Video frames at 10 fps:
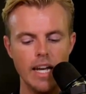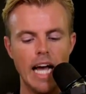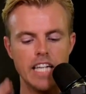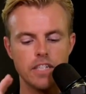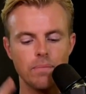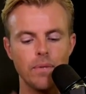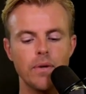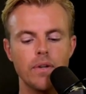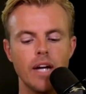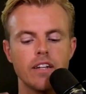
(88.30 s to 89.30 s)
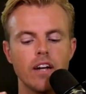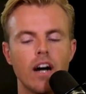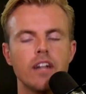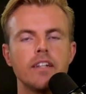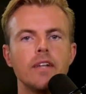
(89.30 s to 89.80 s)
As pure and
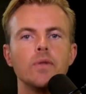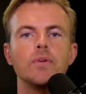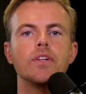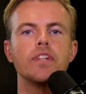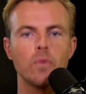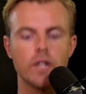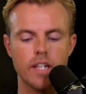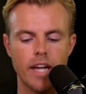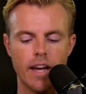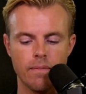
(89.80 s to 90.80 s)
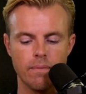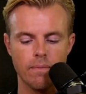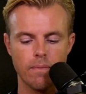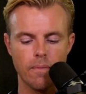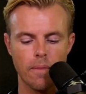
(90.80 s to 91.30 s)
undiluted as one can.
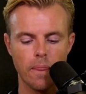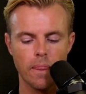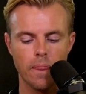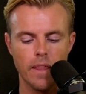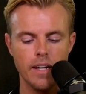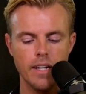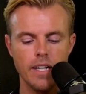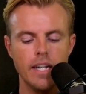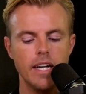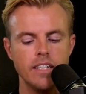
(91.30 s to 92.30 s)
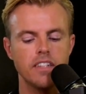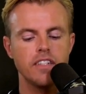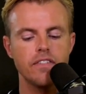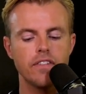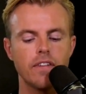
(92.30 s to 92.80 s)
It is
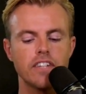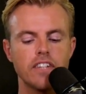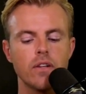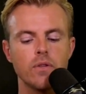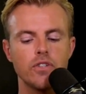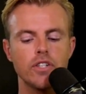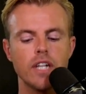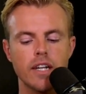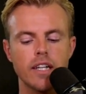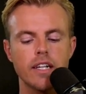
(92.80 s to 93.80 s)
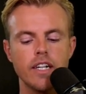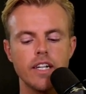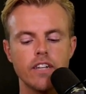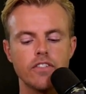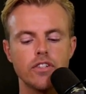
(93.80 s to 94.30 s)
as if the resolution and clarity
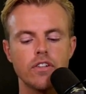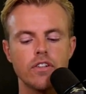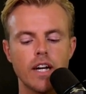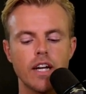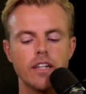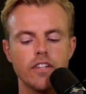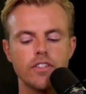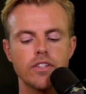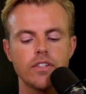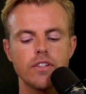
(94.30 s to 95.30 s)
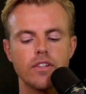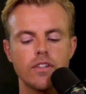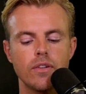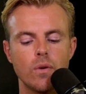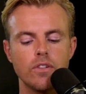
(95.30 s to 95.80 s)
of a certain recognition
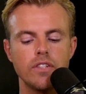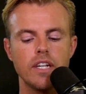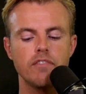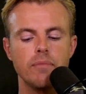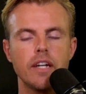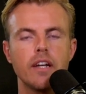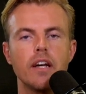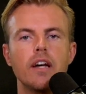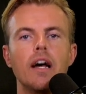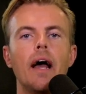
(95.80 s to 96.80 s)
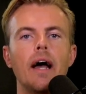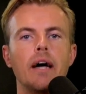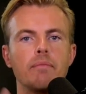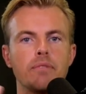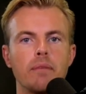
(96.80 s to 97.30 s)
or state of being
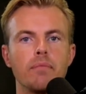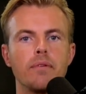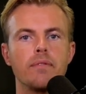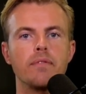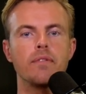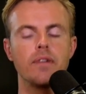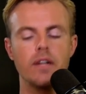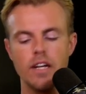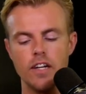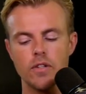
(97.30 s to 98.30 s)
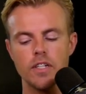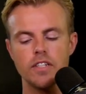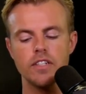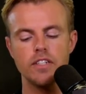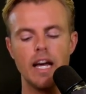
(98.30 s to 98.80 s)
amps up so
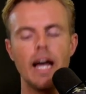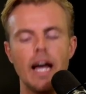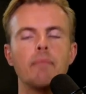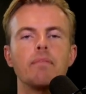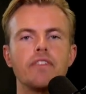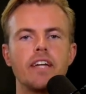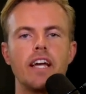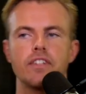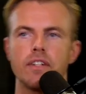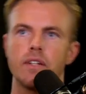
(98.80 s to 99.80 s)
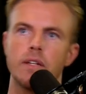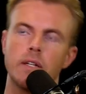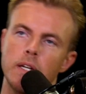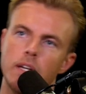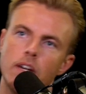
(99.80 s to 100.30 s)
this is amplification,
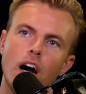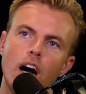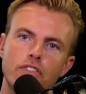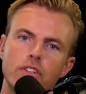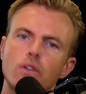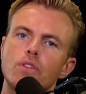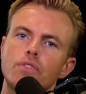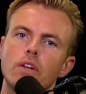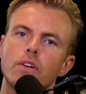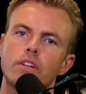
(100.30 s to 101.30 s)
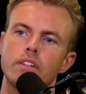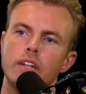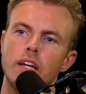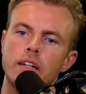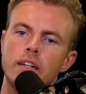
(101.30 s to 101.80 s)
often overlooked
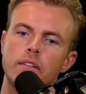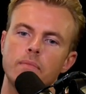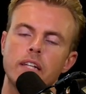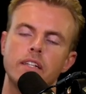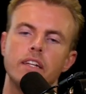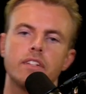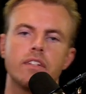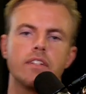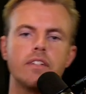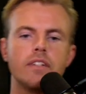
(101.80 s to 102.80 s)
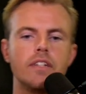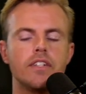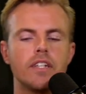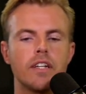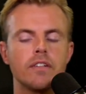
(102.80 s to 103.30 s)
in meditation
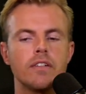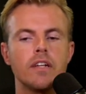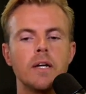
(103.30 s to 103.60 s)
teachings.